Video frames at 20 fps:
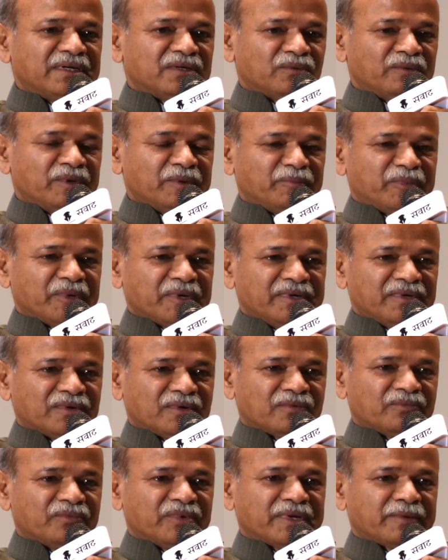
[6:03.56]

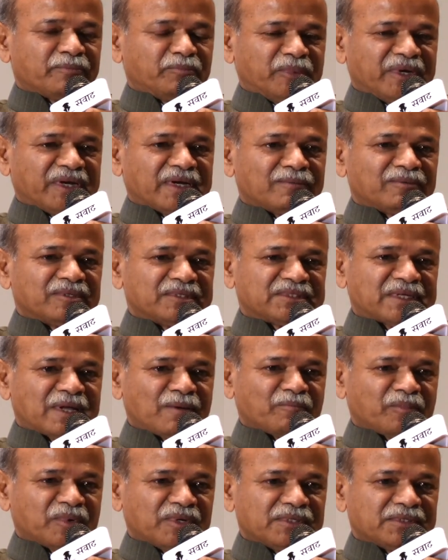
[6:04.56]
we picked up the
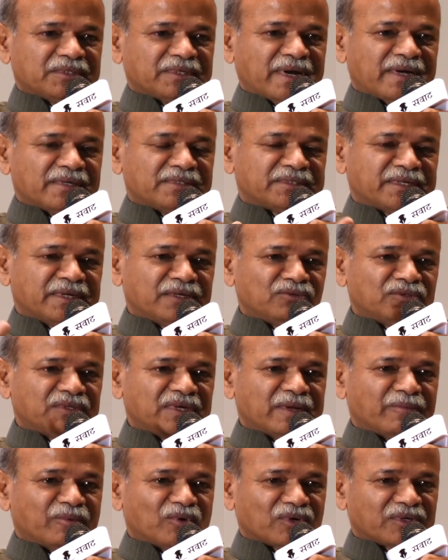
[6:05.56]
samples and sent to the
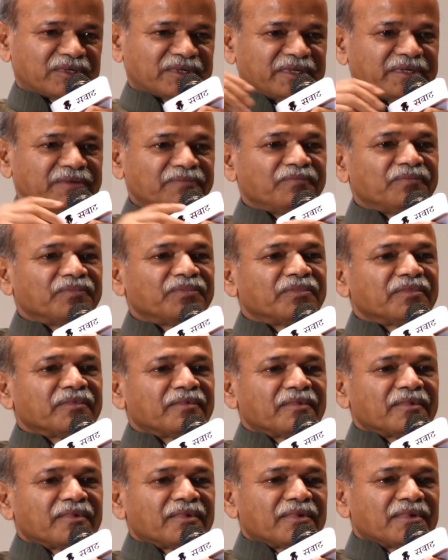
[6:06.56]
laboratory.
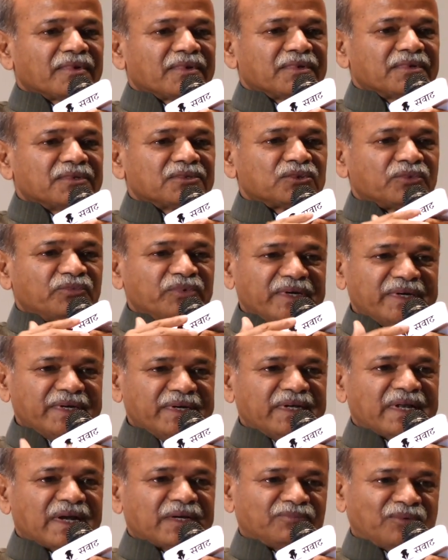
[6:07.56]
So we
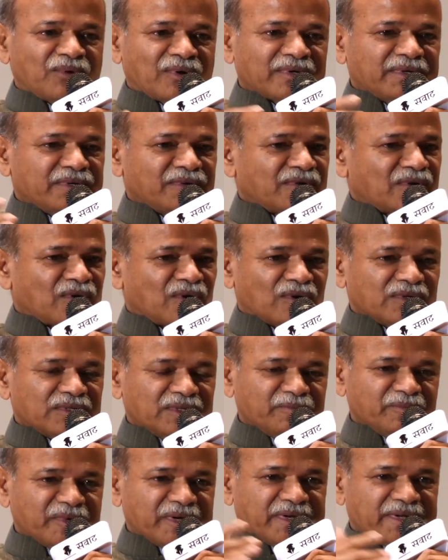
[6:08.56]
did that for, you know, all
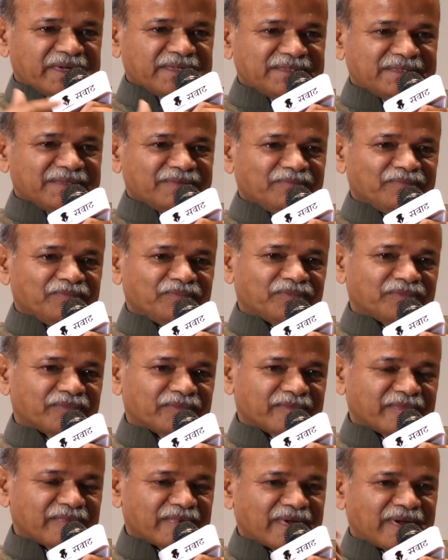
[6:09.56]
the burials,
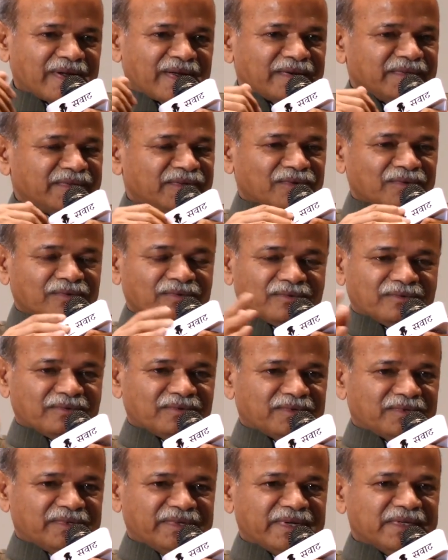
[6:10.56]
and, you know,
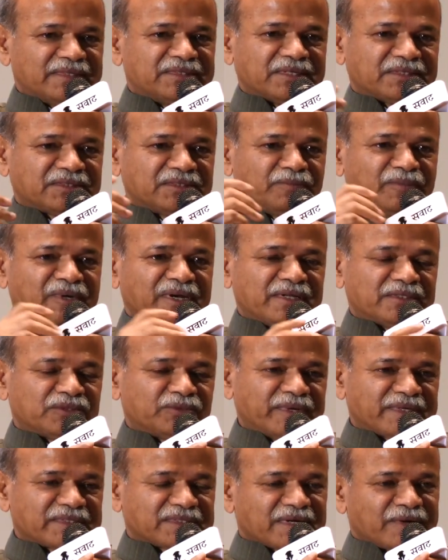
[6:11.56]
nearly 60 burials
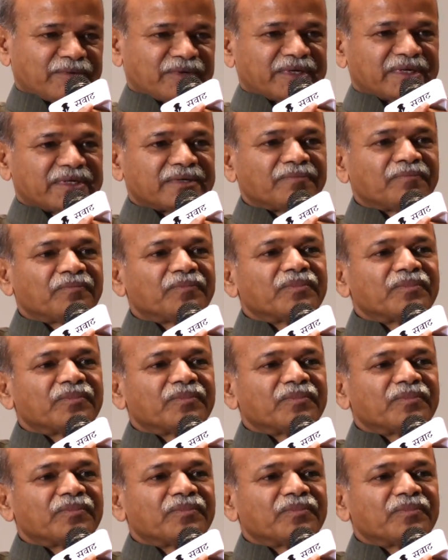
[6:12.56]
we excavated.